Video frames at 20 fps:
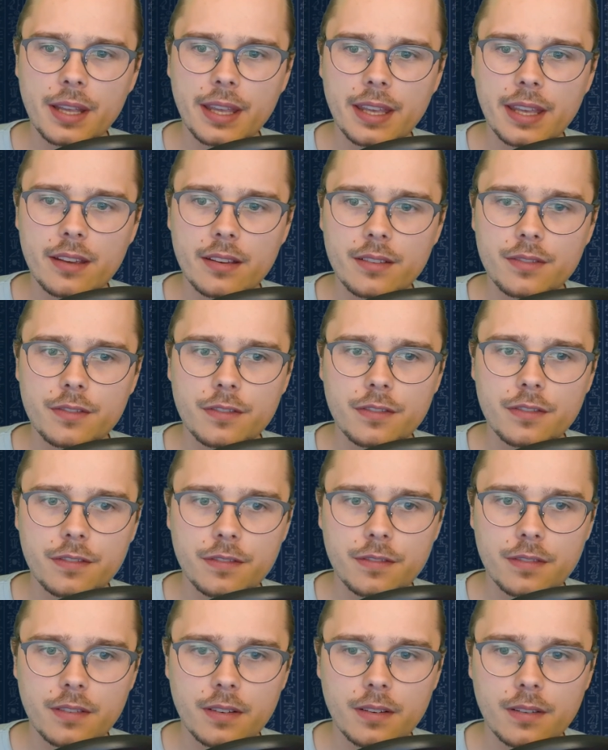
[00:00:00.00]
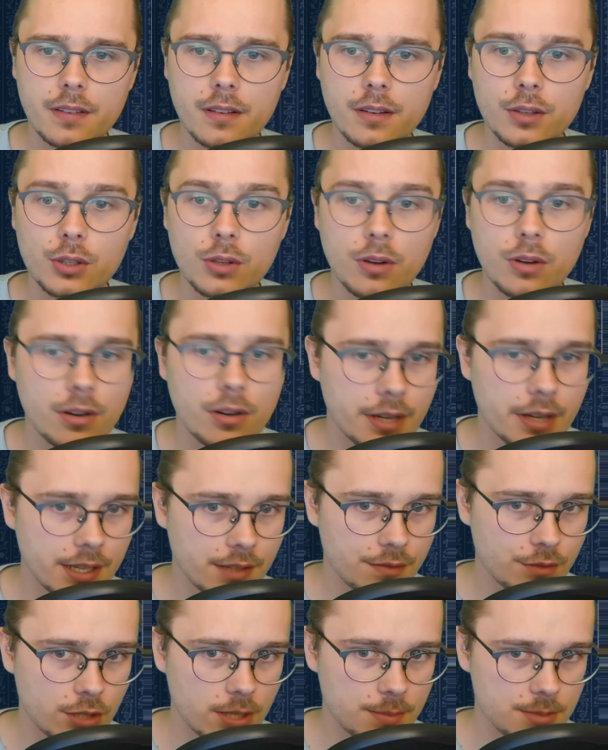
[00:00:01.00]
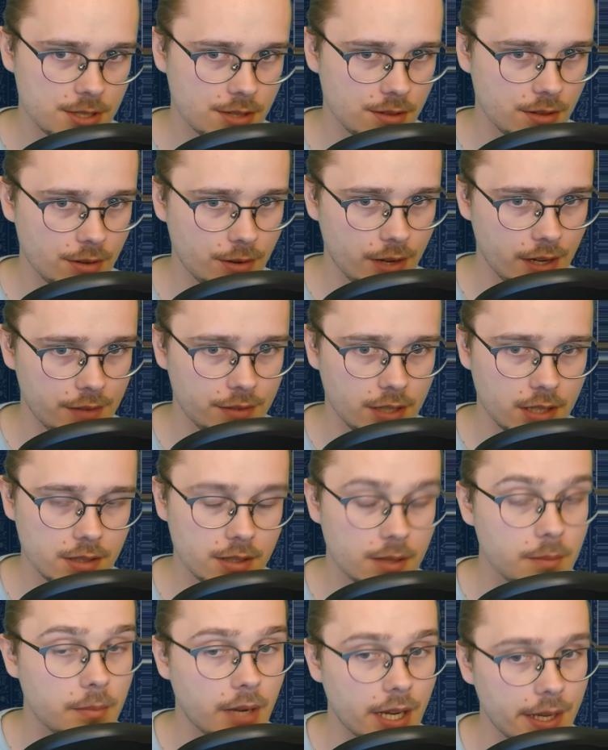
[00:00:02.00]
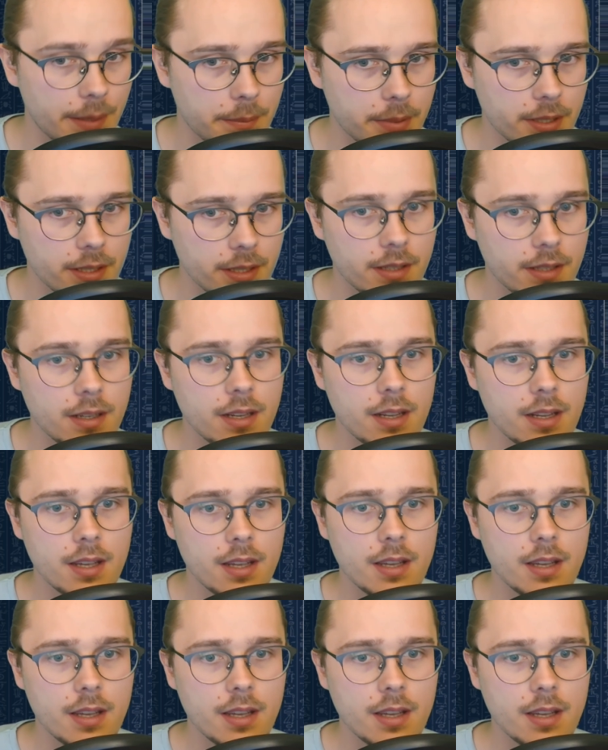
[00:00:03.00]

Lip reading: if you already have traps in your graveyard, in my opinion.